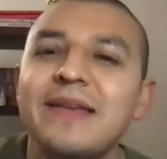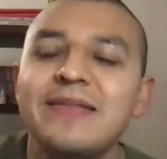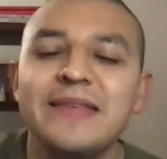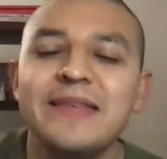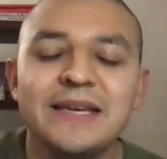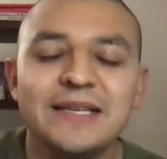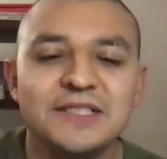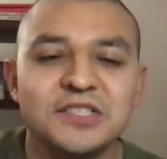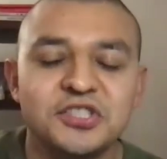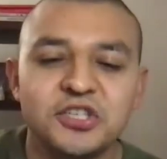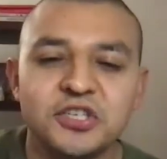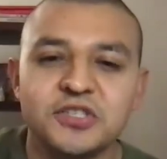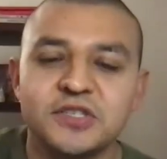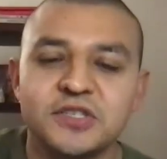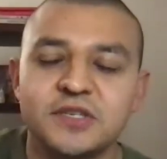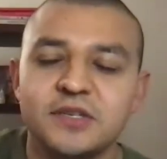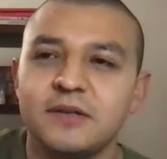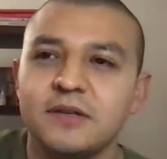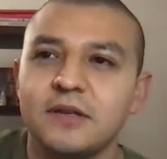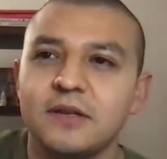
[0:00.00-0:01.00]
I think it's
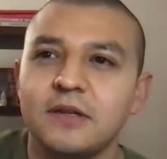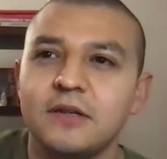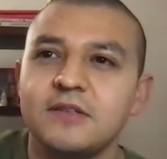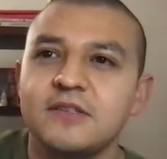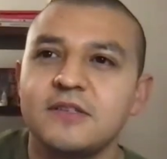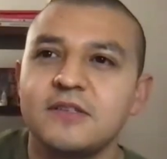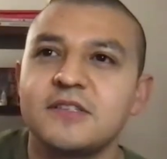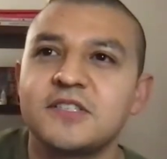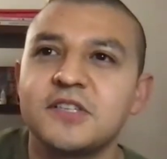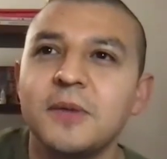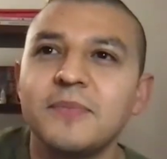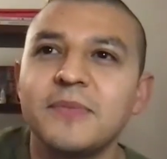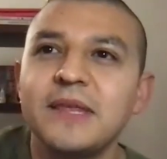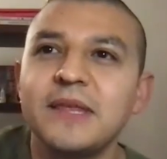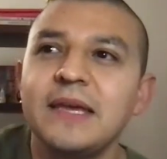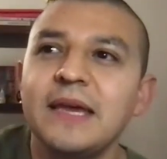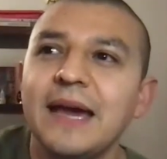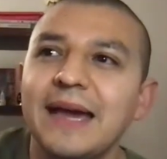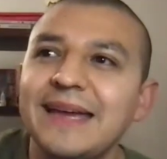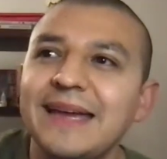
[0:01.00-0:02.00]
just
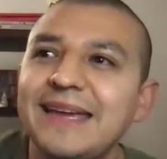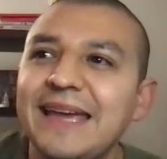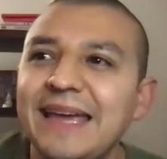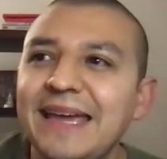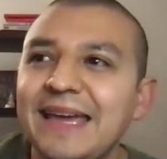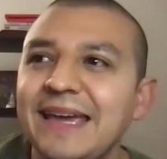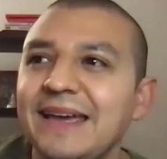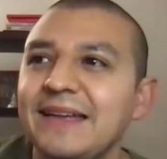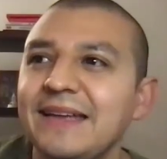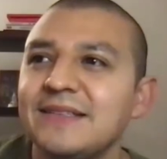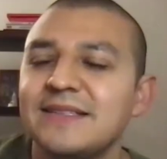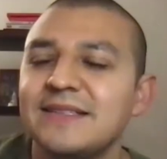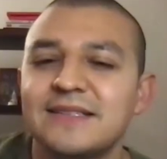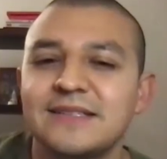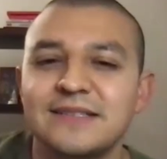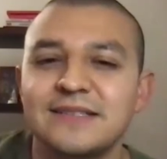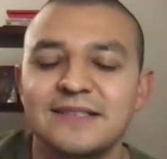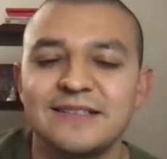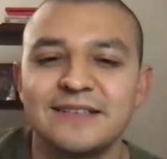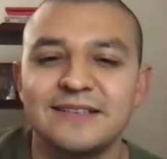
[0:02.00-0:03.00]
something I can't
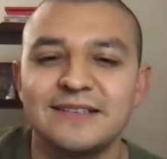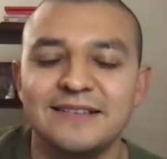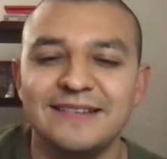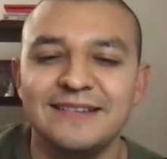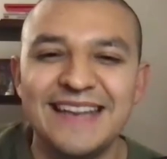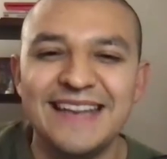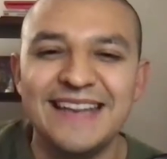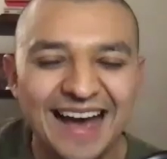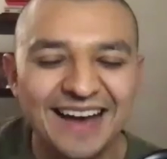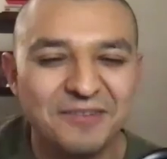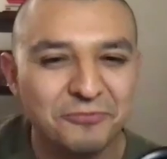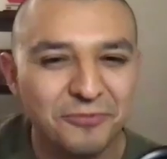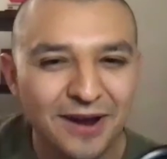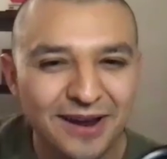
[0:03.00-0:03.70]
not